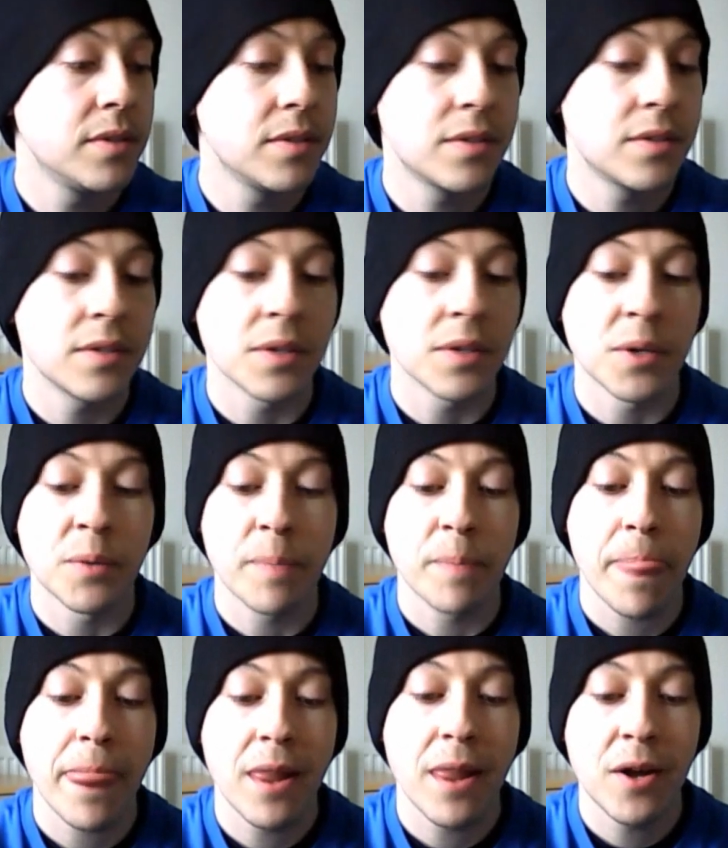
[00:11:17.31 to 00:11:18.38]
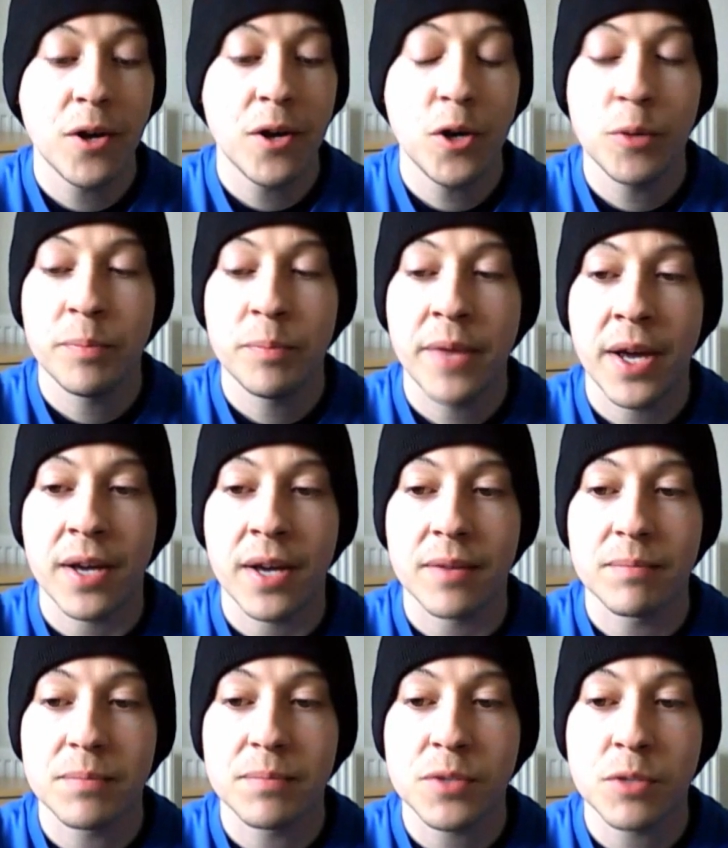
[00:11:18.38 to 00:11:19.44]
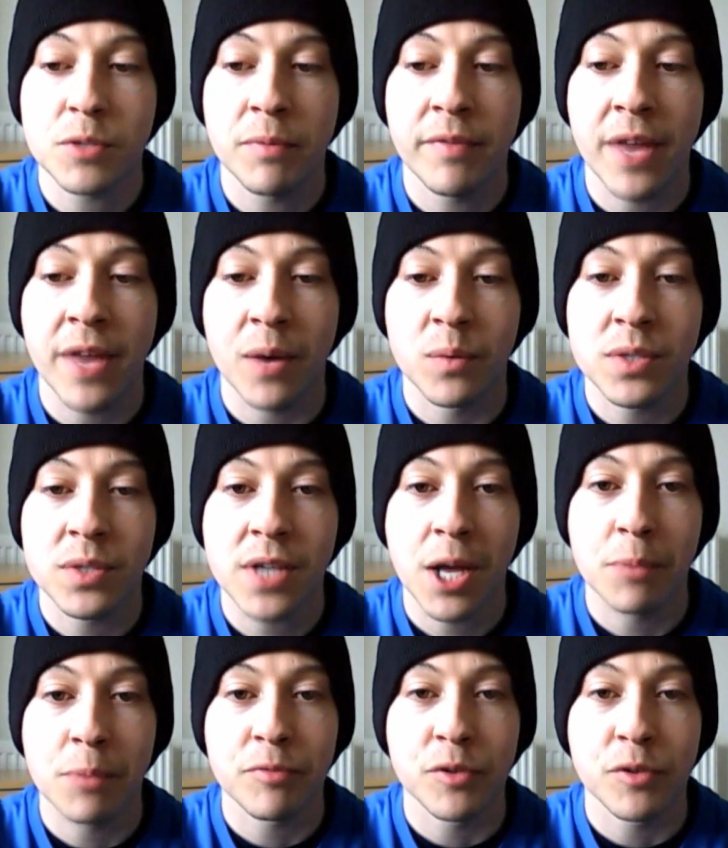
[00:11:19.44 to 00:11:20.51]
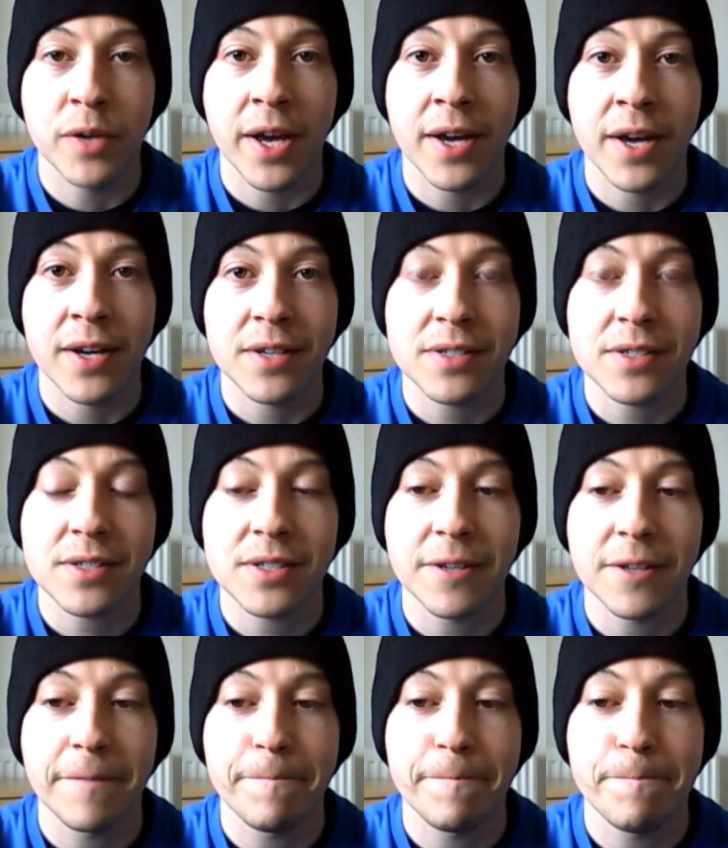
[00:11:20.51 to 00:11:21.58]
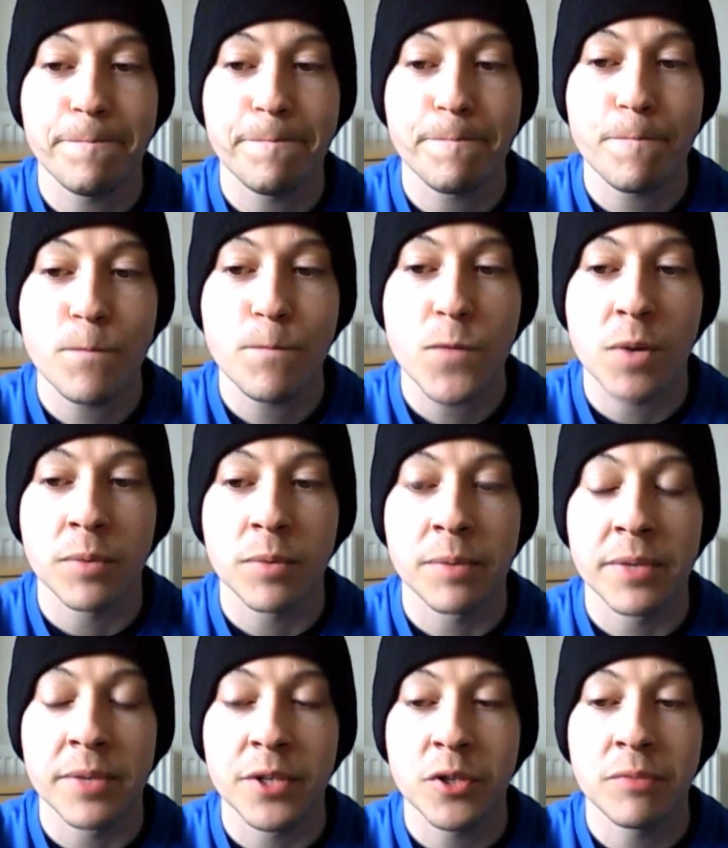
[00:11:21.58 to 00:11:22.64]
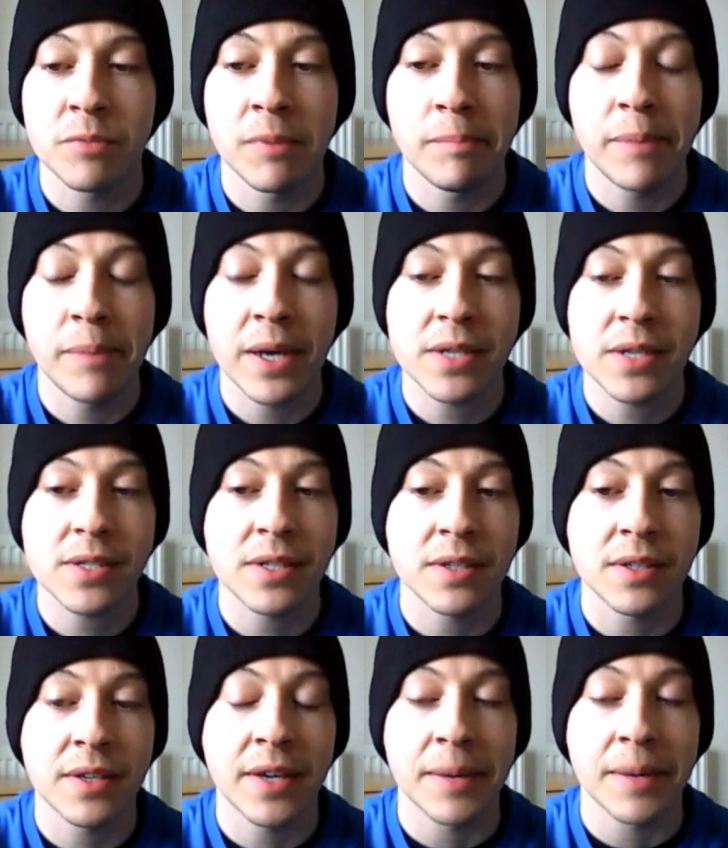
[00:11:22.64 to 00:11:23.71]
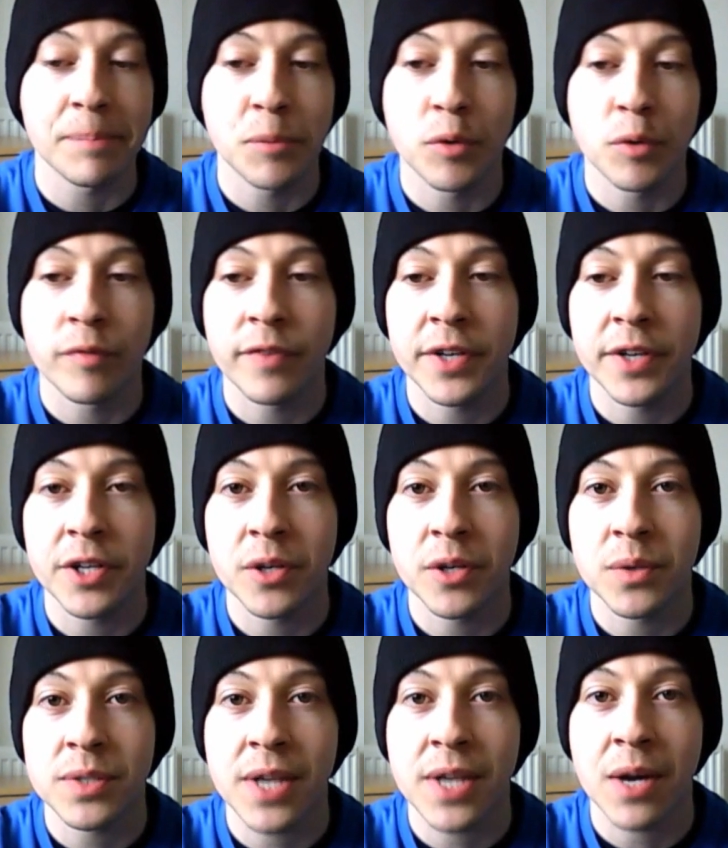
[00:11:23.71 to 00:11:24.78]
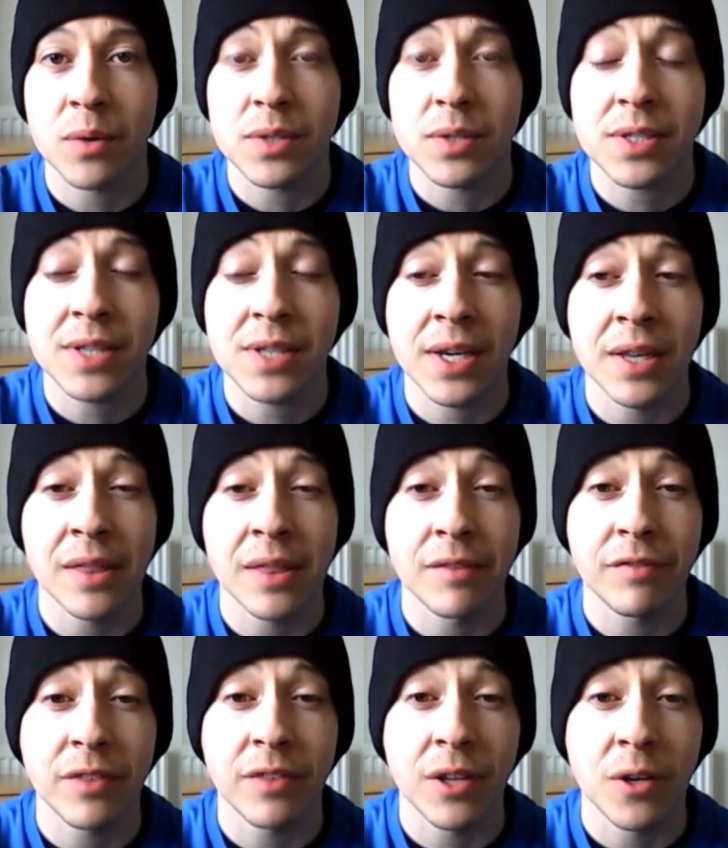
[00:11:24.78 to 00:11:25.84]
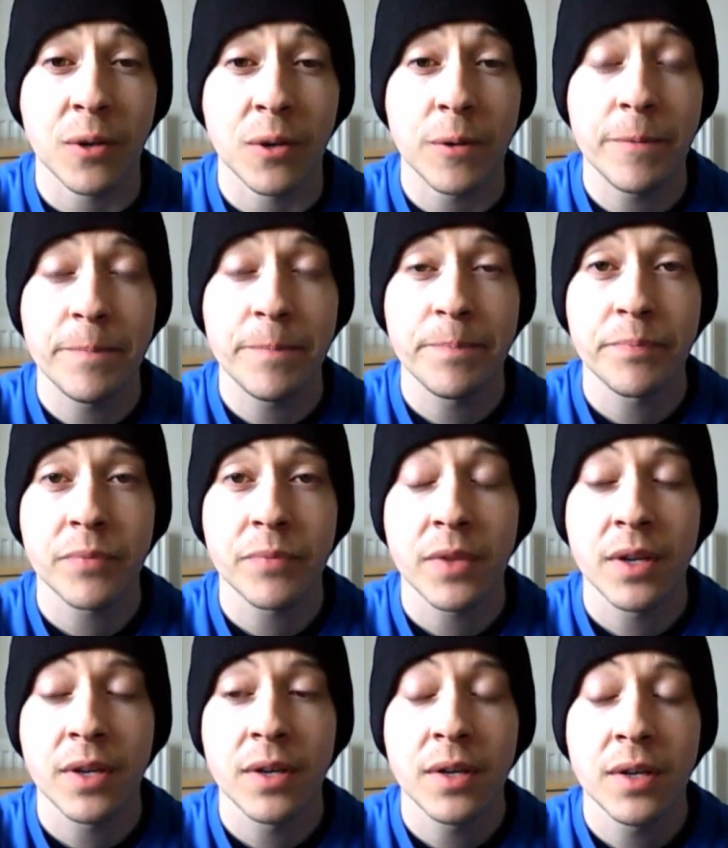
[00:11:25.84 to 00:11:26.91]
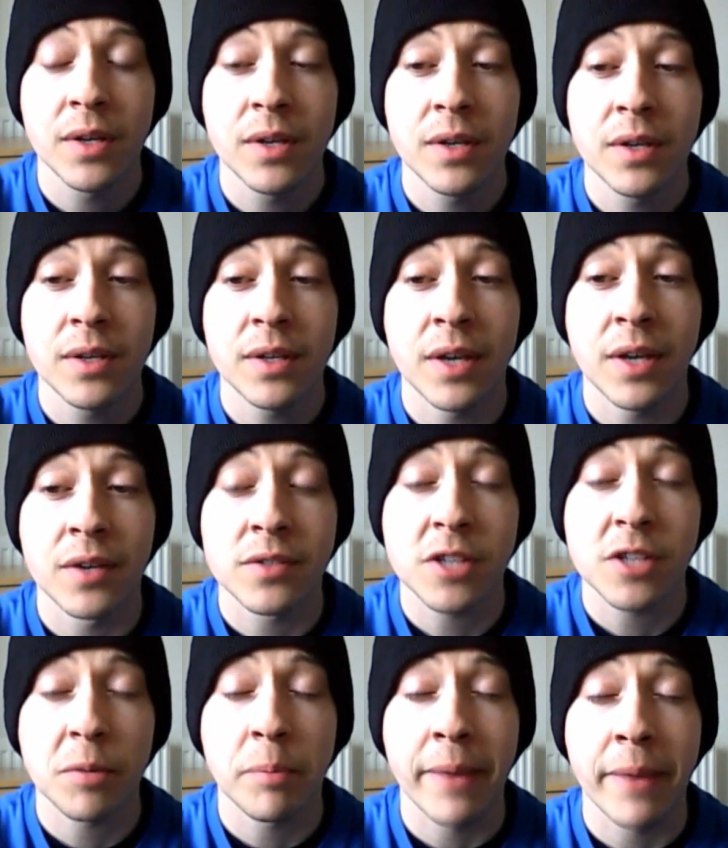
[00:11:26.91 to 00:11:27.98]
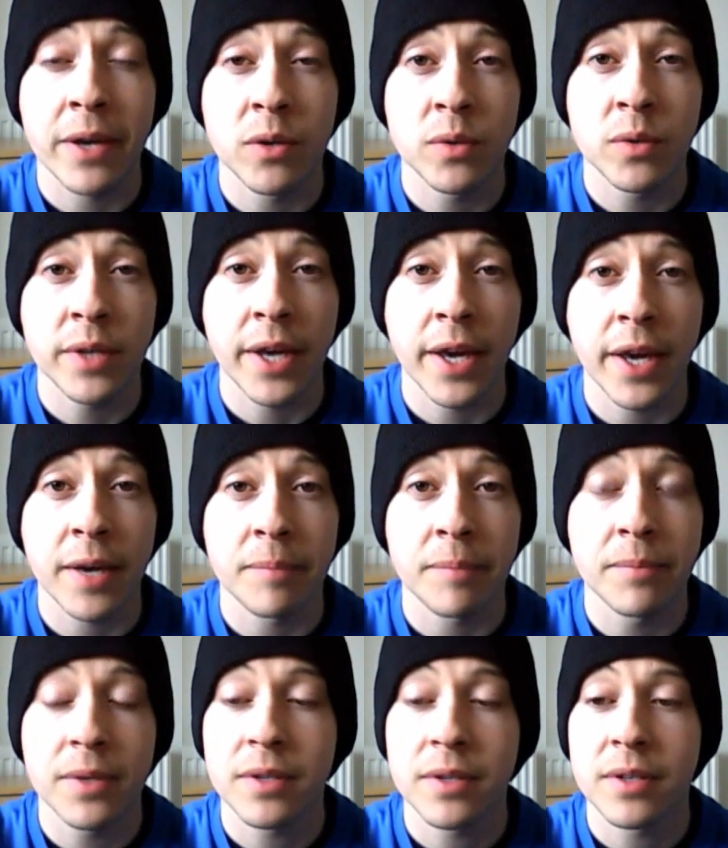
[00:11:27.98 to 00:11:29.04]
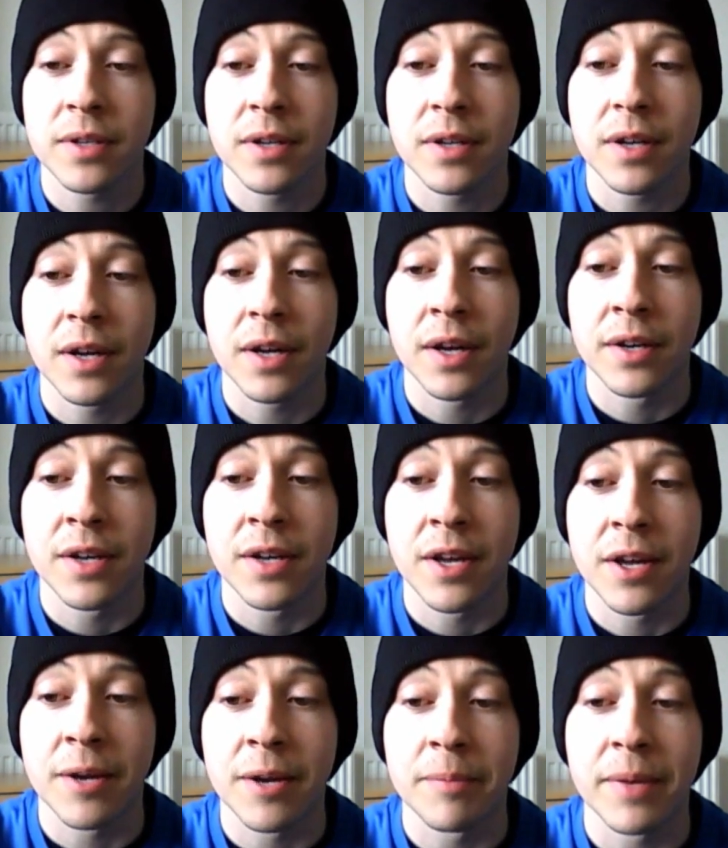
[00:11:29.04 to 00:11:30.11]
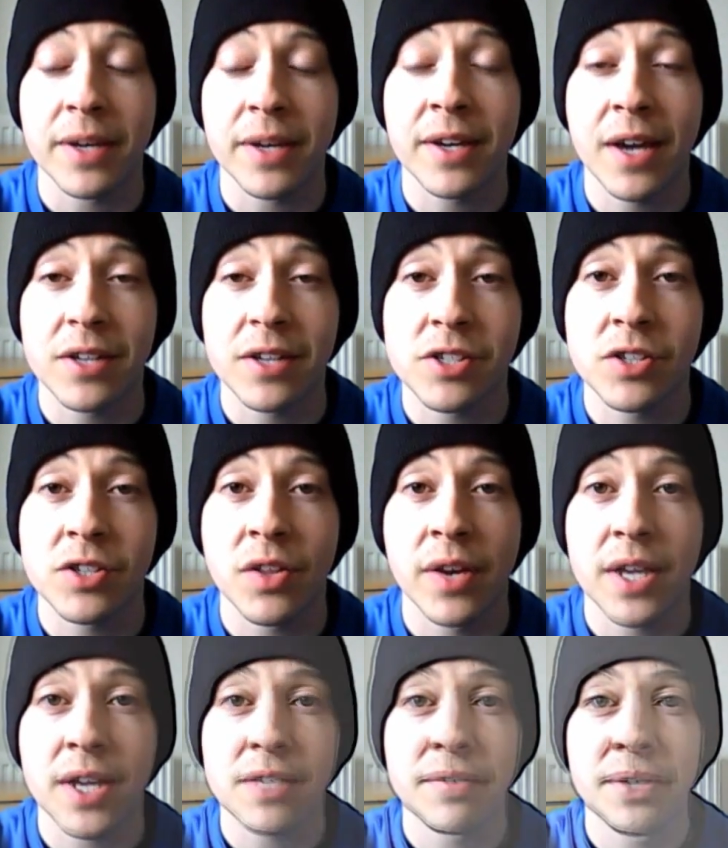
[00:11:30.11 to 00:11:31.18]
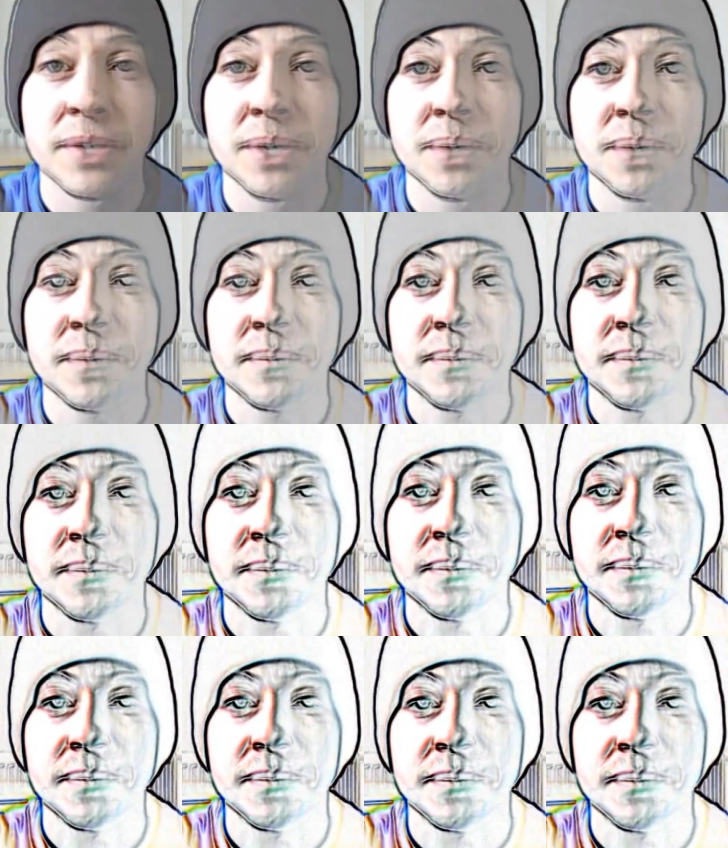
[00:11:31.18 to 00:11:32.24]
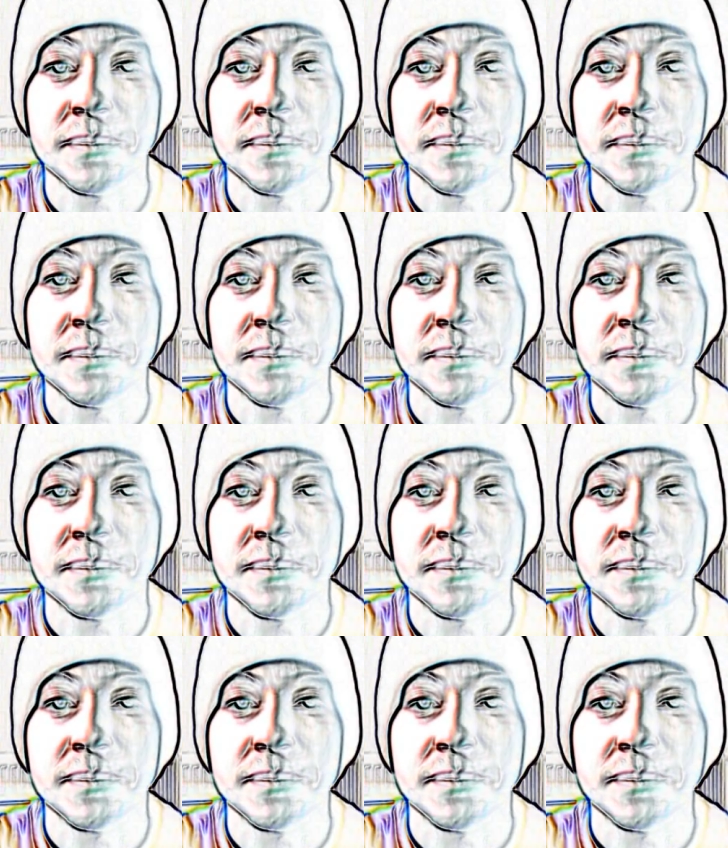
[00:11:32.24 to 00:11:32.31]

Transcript: So I hope that some of that was helpful, guys. I'm going to be doing my best to get more videos out, stay in the flow, get on top of my own game, and catch us on the next video.